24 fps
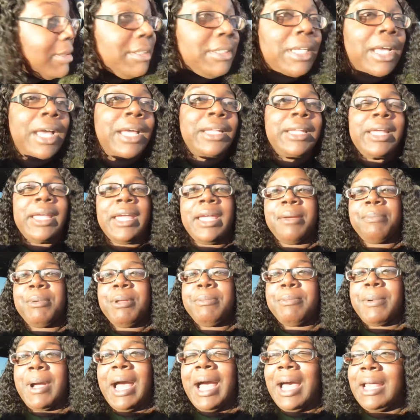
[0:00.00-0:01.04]
Charlie had
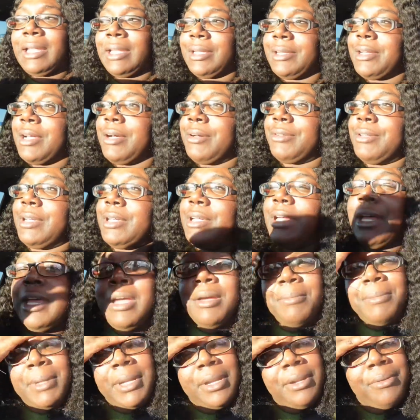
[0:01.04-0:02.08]
people hollering on it.
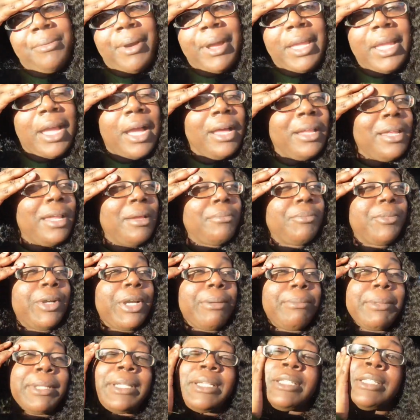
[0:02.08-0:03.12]
But anyway, y'all, I'm
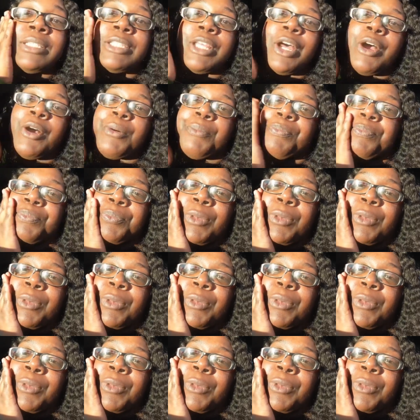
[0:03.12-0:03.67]
rambling, so